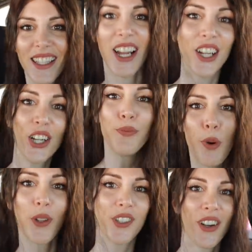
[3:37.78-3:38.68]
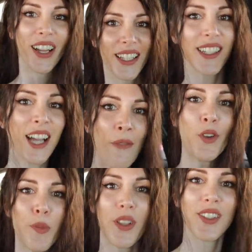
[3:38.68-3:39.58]
It's got good bolstering. It's a
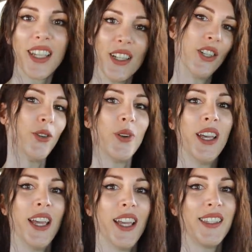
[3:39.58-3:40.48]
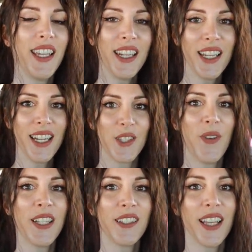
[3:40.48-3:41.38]
comfortable seat too. It's heated, it's
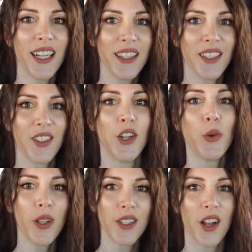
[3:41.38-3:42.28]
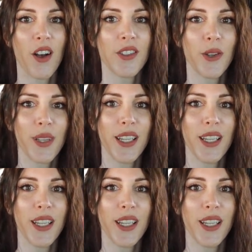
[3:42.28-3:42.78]
ventilated, the steering wheel is also